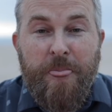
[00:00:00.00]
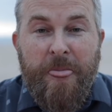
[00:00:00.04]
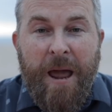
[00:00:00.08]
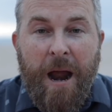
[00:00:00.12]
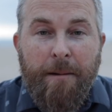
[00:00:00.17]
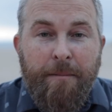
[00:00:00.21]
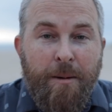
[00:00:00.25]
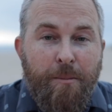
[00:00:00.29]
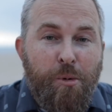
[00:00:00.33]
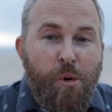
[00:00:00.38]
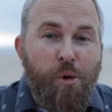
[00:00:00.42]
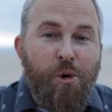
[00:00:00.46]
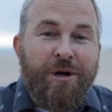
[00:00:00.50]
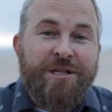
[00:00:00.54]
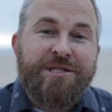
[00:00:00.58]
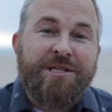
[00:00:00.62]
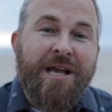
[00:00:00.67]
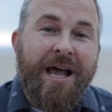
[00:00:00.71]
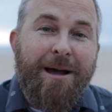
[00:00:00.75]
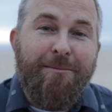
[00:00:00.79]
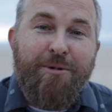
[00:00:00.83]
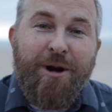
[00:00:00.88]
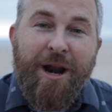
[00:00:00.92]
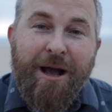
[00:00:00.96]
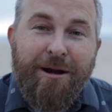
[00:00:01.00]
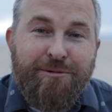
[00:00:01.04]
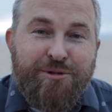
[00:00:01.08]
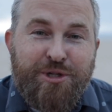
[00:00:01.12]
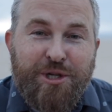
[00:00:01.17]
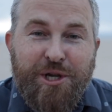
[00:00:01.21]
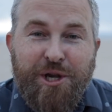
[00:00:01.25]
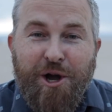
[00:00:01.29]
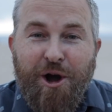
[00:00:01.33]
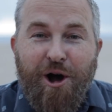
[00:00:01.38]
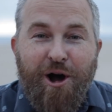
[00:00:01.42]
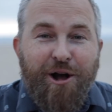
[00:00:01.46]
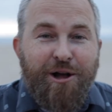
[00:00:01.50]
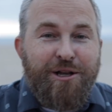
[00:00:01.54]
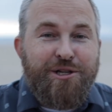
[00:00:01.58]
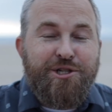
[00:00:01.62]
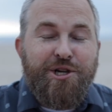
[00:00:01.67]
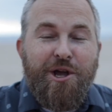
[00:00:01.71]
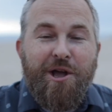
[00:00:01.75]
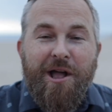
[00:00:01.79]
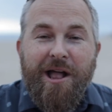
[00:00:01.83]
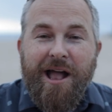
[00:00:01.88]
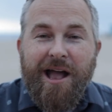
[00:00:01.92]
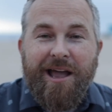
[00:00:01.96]
I remember one time when I was in
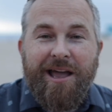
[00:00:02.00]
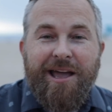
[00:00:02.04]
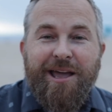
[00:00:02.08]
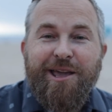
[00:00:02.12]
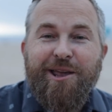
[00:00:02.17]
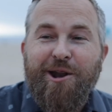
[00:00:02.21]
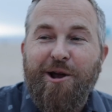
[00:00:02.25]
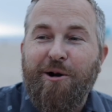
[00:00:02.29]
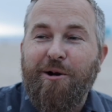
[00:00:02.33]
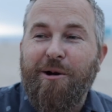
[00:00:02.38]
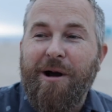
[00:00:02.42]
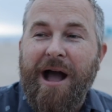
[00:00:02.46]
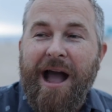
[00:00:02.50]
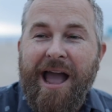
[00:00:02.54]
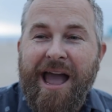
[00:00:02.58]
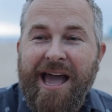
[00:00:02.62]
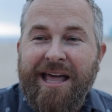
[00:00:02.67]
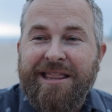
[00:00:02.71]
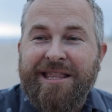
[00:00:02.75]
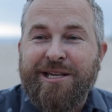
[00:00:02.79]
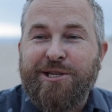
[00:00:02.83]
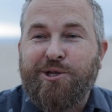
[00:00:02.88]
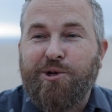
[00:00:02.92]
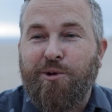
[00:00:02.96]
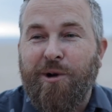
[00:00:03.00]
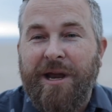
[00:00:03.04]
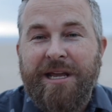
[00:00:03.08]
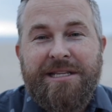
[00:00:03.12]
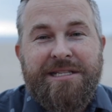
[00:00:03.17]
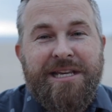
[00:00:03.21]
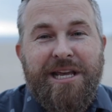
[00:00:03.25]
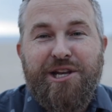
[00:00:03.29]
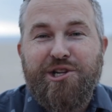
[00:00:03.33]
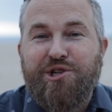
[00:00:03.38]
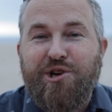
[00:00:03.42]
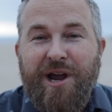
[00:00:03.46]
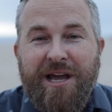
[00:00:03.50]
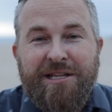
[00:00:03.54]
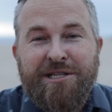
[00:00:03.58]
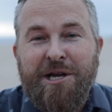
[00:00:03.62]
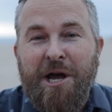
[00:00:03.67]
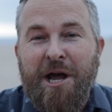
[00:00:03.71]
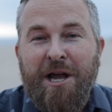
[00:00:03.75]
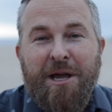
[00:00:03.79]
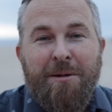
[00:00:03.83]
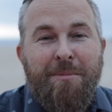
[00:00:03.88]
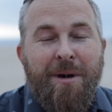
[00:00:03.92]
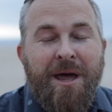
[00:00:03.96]
college, I, you know, I had this great teacher. I
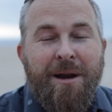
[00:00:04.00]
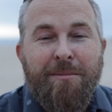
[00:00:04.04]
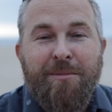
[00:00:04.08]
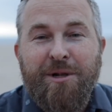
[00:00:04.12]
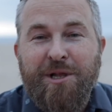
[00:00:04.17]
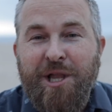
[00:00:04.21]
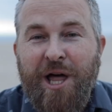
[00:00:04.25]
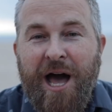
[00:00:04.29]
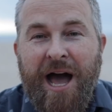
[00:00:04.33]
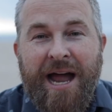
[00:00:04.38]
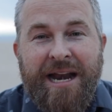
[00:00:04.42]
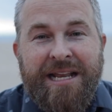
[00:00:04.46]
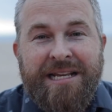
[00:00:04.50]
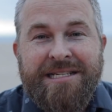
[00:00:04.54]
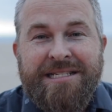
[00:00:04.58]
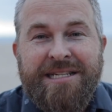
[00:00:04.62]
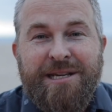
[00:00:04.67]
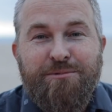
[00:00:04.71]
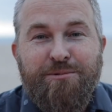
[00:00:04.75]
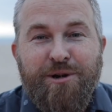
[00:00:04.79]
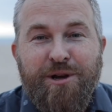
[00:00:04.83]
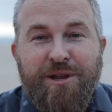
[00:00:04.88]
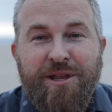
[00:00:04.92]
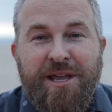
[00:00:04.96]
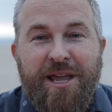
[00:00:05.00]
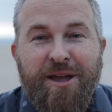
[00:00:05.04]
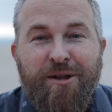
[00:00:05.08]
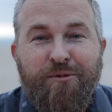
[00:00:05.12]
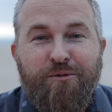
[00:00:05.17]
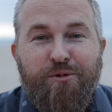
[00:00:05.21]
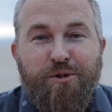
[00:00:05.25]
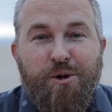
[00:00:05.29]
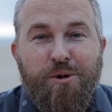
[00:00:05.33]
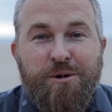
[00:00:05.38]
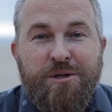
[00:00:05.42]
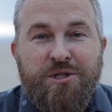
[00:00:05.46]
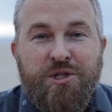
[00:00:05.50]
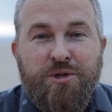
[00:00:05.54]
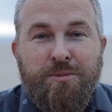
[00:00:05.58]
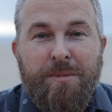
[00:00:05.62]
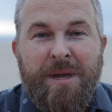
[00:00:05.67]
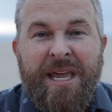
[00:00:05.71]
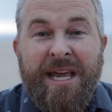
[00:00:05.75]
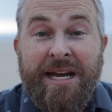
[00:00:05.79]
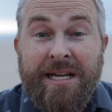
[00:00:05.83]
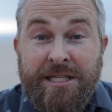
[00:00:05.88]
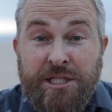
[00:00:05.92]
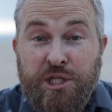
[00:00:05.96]
talk about him a lot because he really influenced
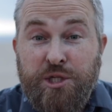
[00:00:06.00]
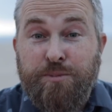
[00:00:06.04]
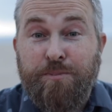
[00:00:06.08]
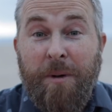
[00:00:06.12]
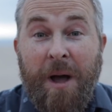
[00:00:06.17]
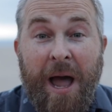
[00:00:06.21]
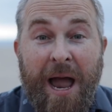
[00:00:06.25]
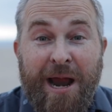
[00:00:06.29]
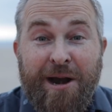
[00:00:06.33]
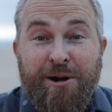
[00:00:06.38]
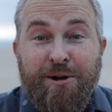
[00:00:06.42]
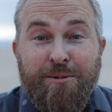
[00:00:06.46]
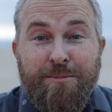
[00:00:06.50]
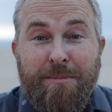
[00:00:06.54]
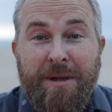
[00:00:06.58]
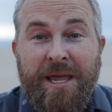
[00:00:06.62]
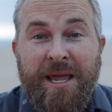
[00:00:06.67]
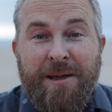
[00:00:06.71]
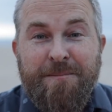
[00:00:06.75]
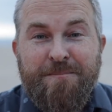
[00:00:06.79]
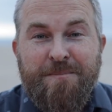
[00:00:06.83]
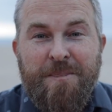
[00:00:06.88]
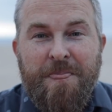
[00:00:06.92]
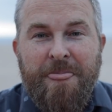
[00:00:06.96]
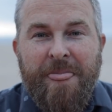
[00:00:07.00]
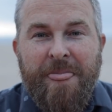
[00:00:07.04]
me and inspired me.